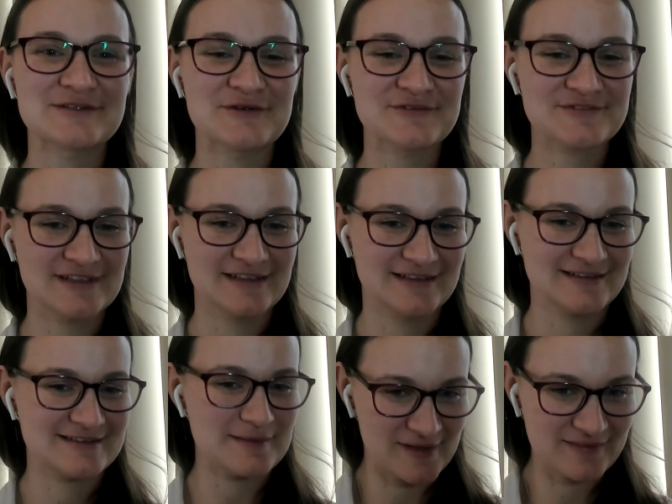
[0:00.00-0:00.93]
often
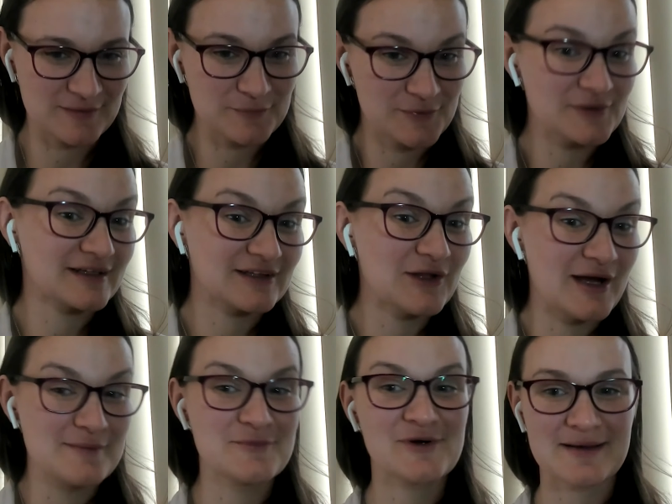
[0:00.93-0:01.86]
something that will, a
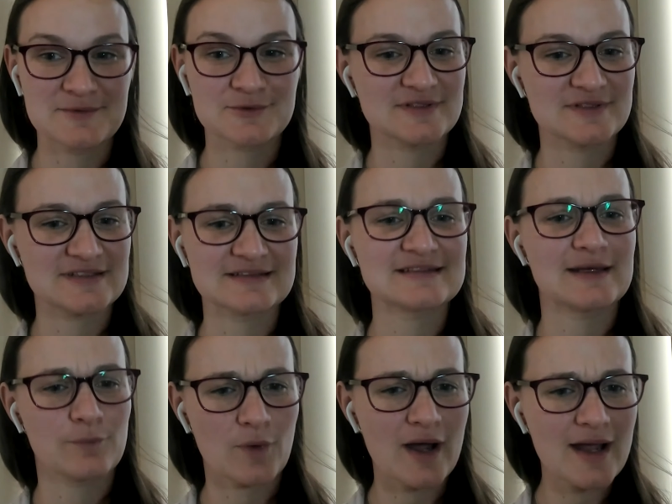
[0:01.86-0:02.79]
client will come to us and say,
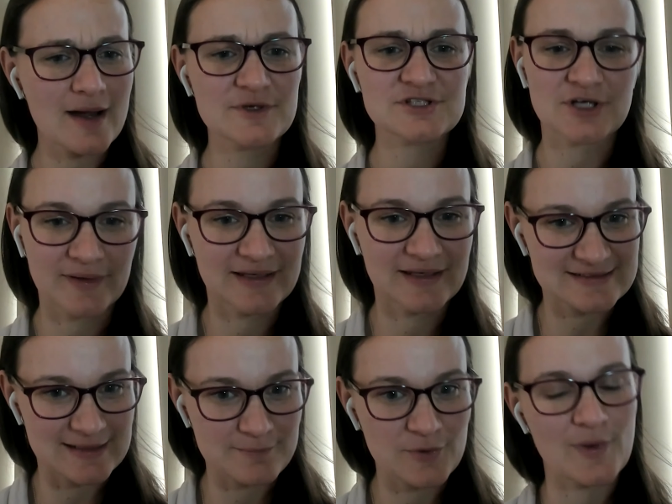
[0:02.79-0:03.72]
"Why aren't we showing as
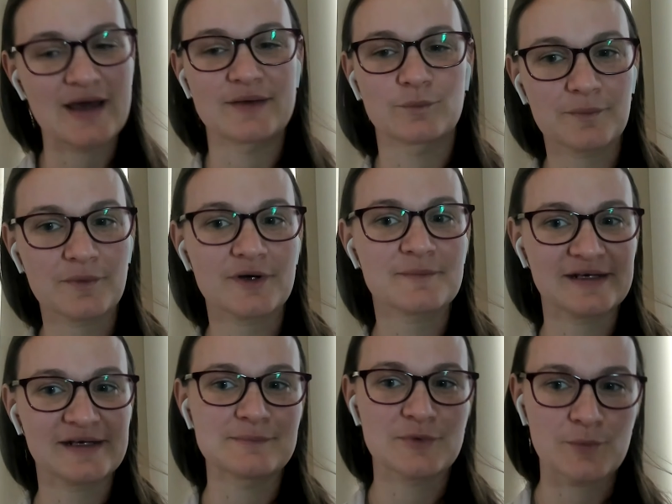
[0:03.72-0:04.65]
number one? We want to be
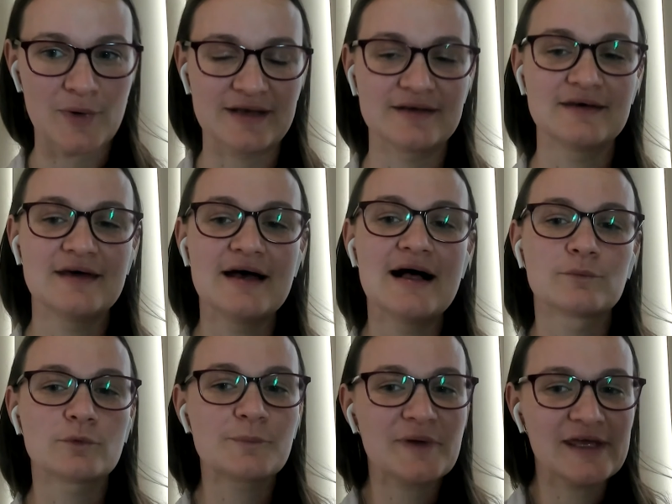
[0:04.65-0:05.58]
number one."
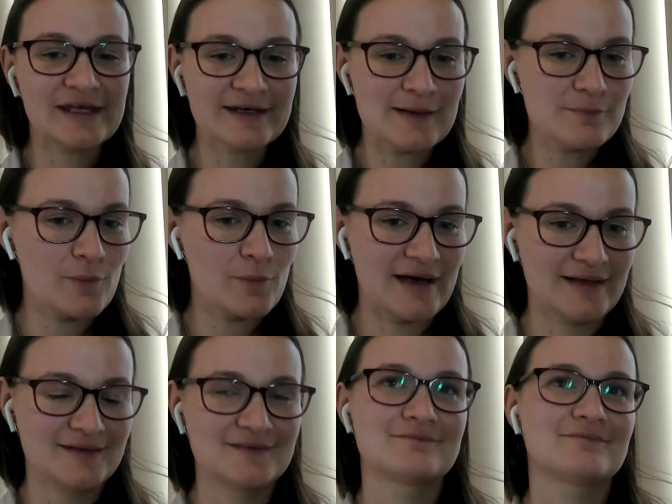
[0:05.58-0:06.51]
Well, being number
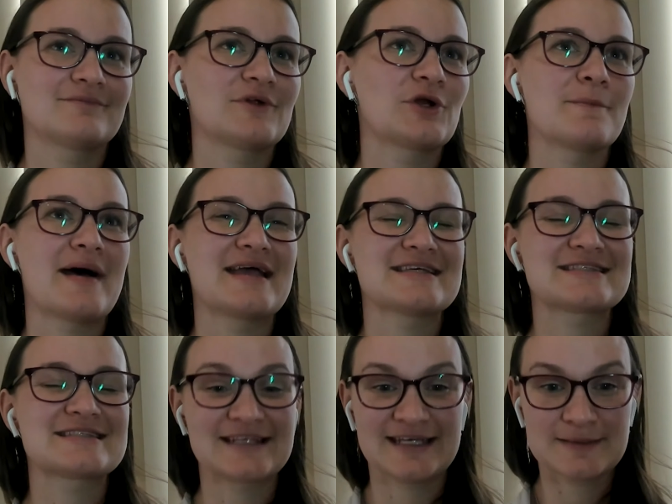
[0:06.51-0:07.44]
one, you know, yeah. may
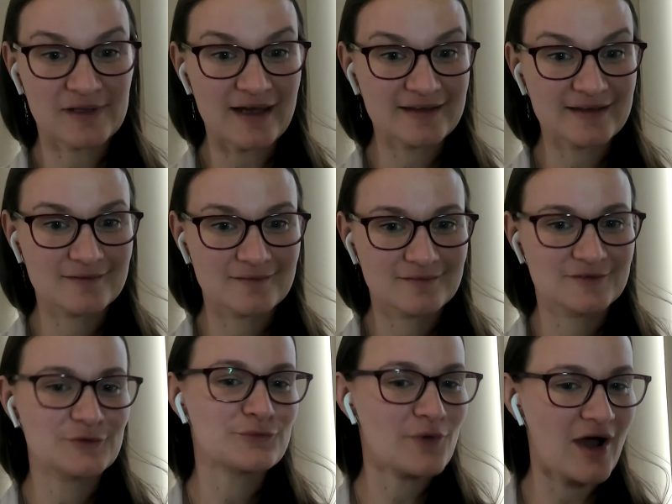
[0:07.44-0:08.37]
seem like
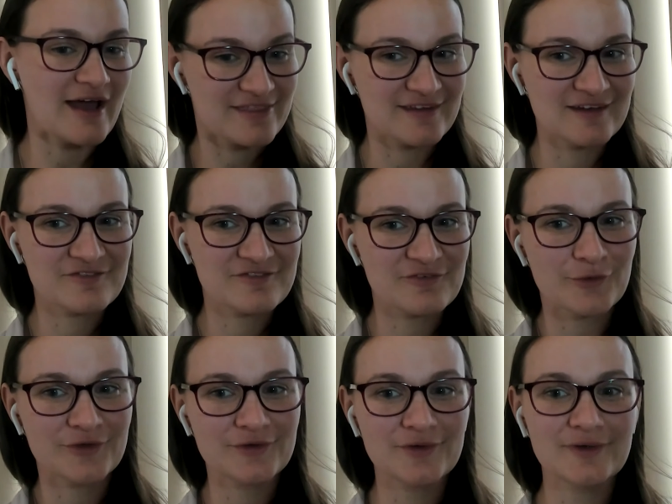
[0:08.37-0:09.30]
the right thing for
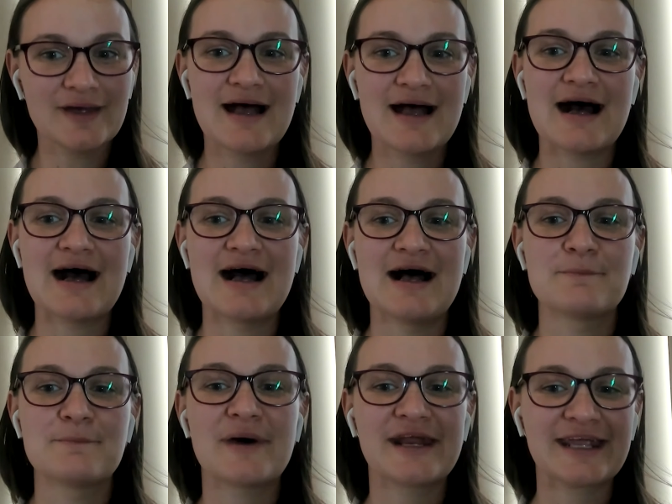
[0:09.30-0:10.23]
you,
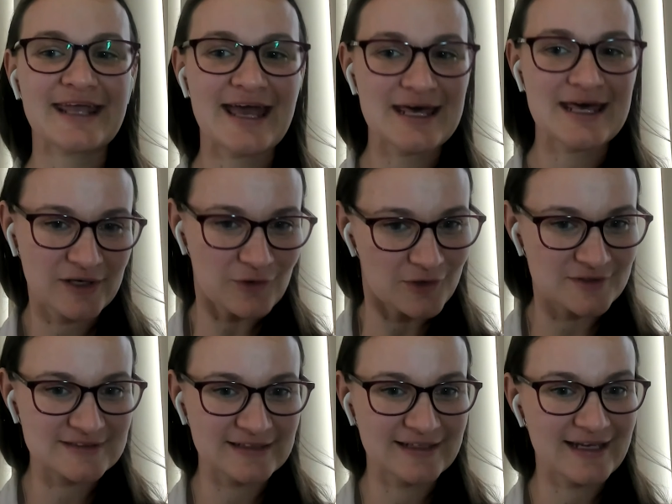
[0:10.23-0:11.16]
um, but it can be
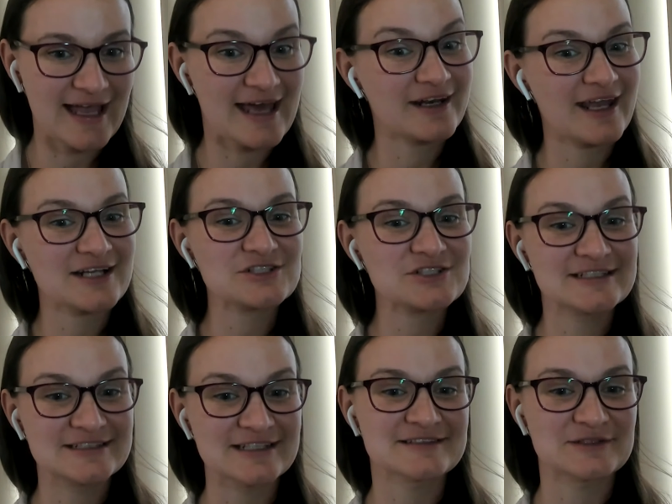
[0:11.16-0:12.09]
costly and it actually
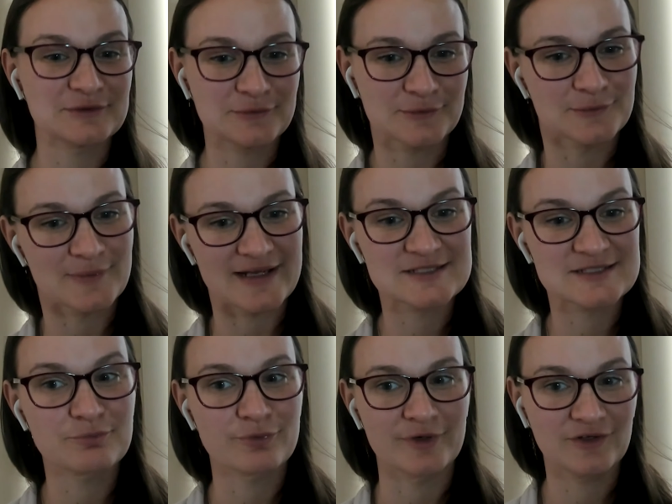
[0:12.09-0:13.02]
doesn't always
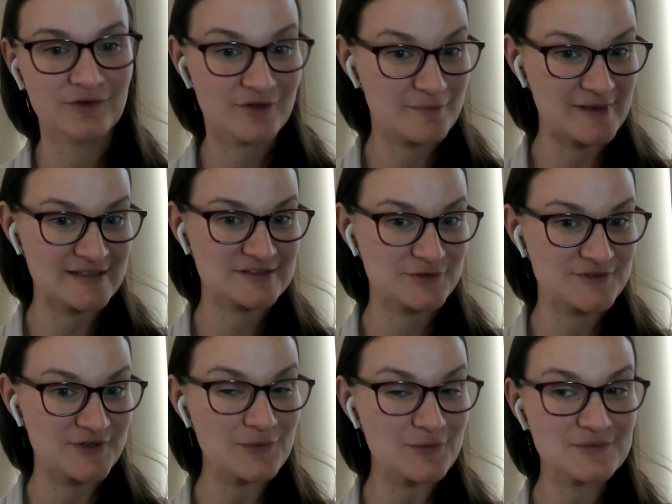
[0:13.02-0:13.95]
bring you the best
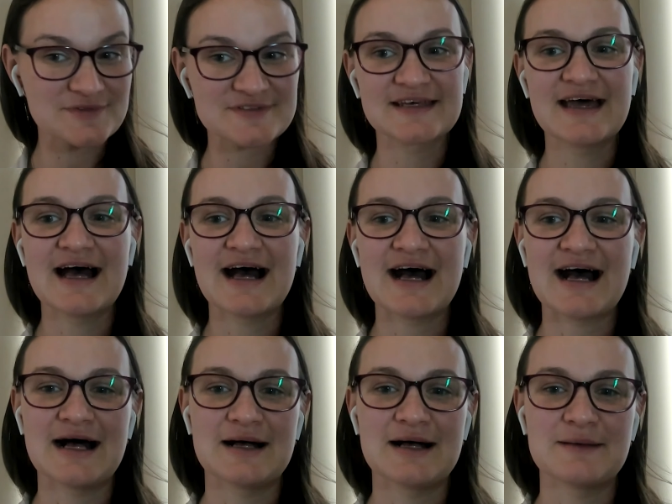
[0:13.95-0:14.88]
results.
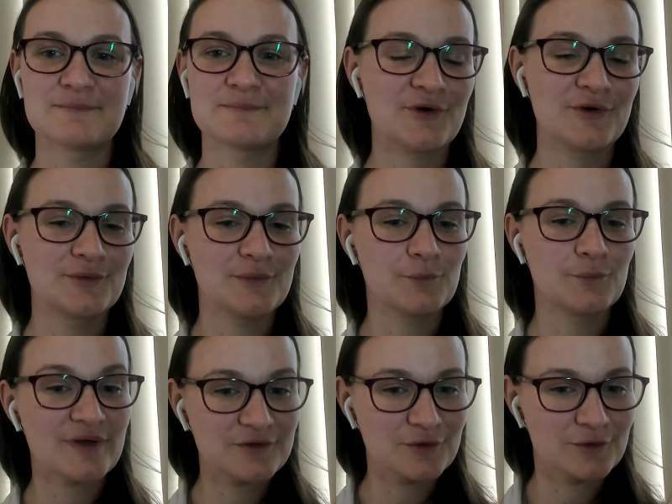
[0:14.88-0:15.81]
Um, so,
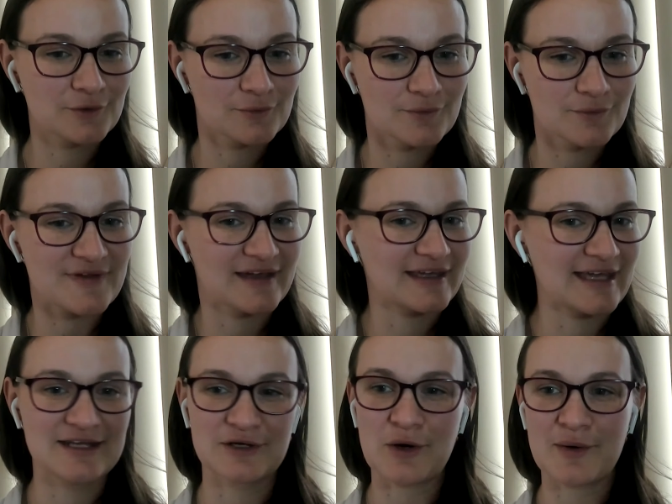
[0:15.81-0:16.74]
with Google's,
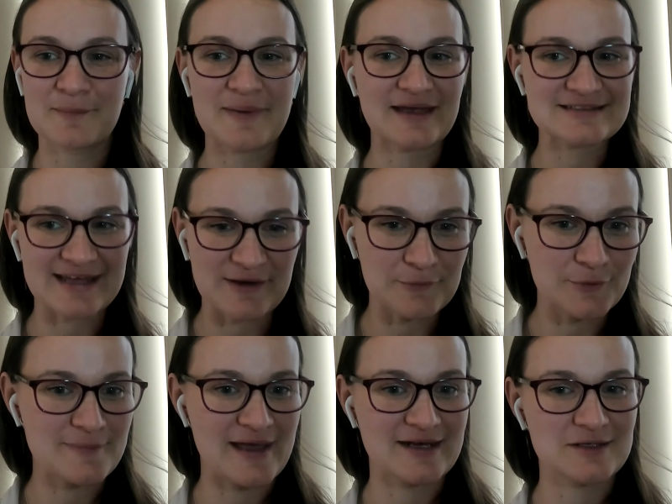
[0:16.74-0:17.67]
again, going back to that
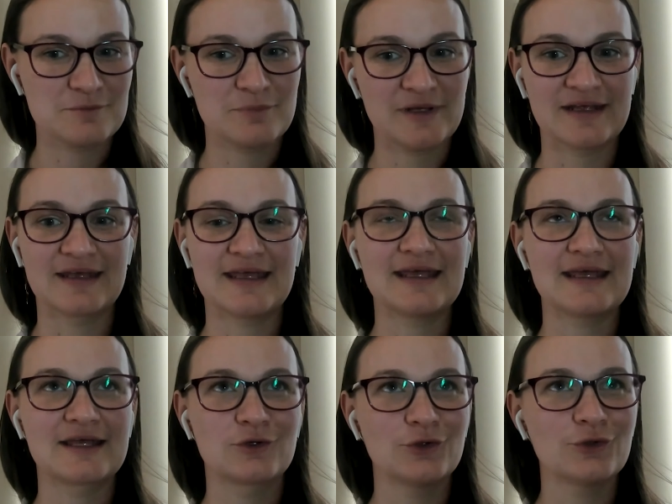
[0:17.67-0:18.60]
automated bidding,
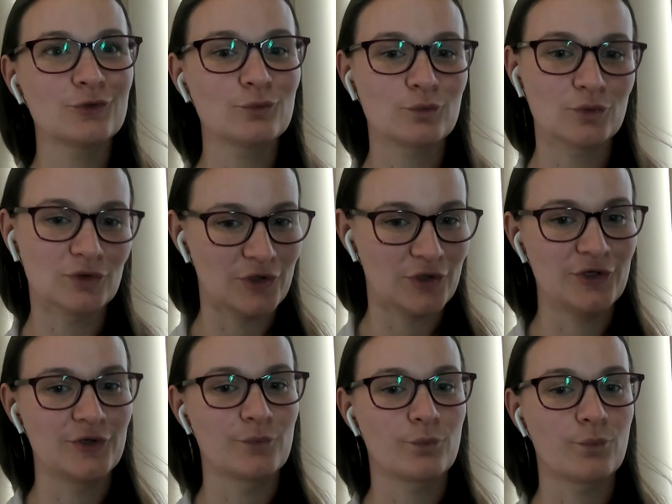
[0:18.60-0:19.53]
Google will
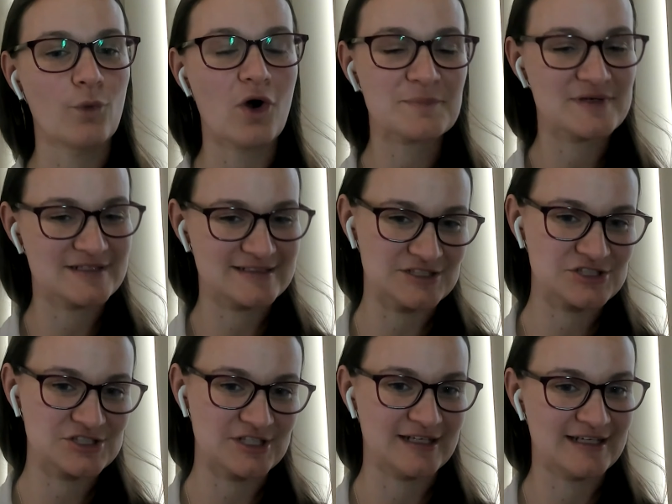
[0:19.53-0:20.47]
learn what
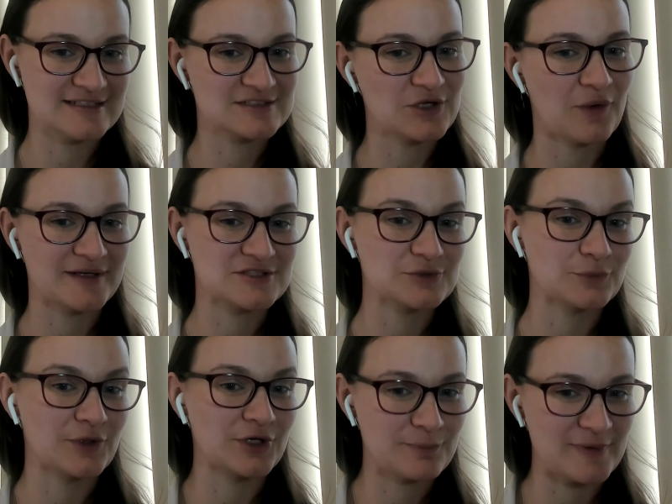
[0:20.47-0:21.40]
position is going to
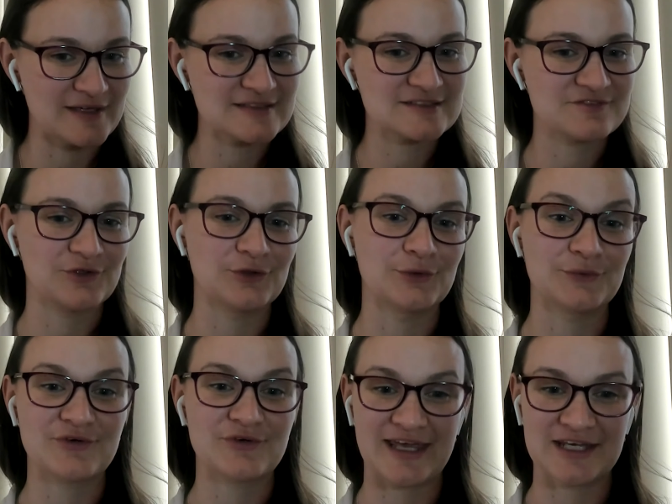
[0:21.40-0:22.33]
work best for you
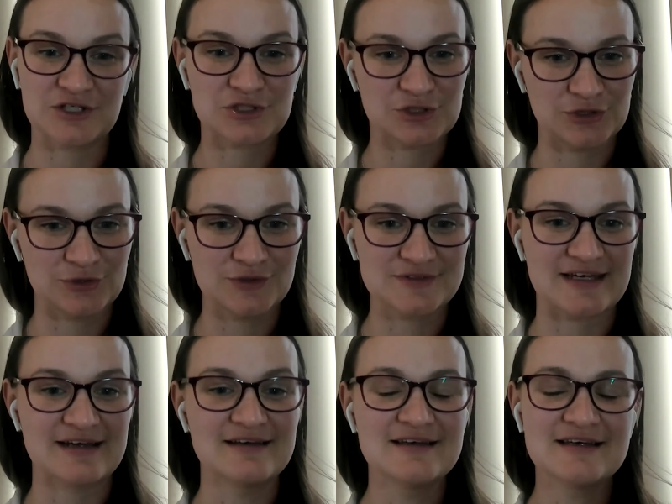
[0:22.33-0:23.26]
for each user.